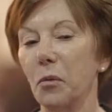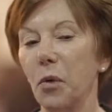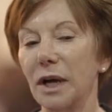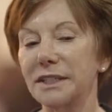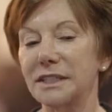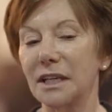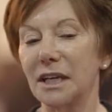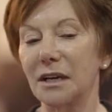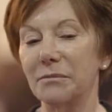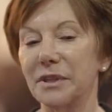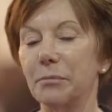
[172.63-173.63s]
What
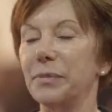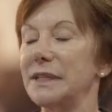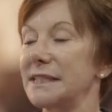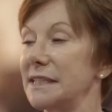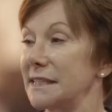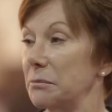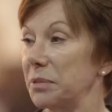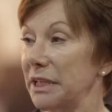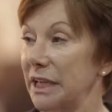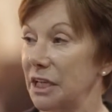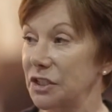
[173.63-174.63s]
the business
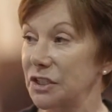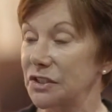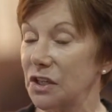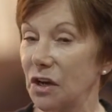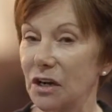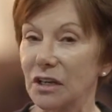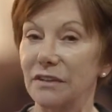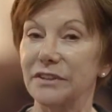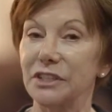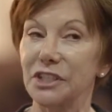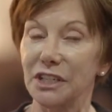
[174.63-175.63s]
implications are
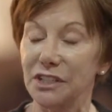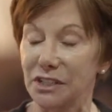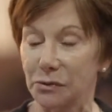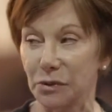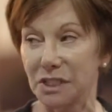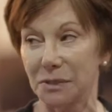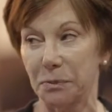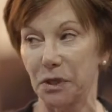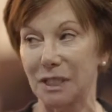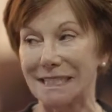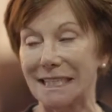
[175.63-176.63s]
of the changes we're
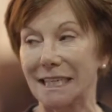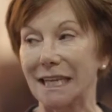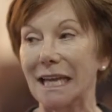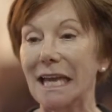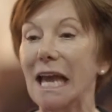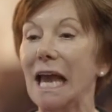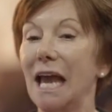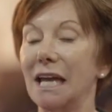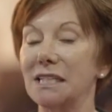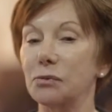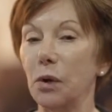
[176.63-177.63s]
experiencing,
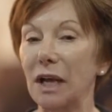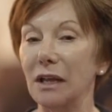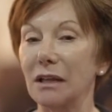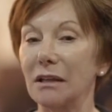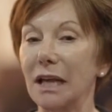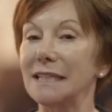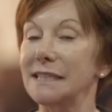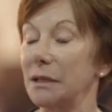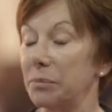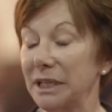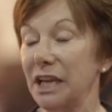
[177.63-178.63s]
as well as
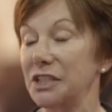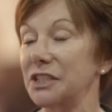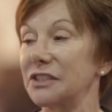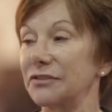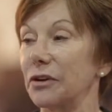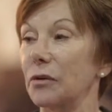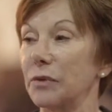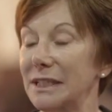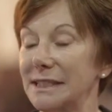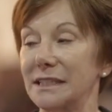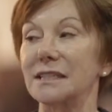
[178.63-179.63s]
the implications for our
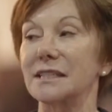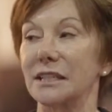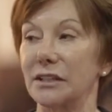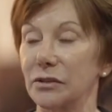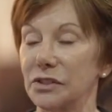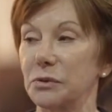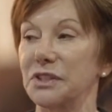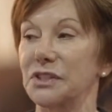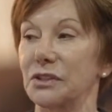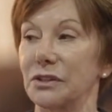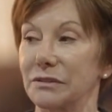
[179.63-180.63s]
residents and those we
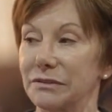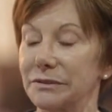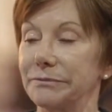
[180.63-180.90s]
serve.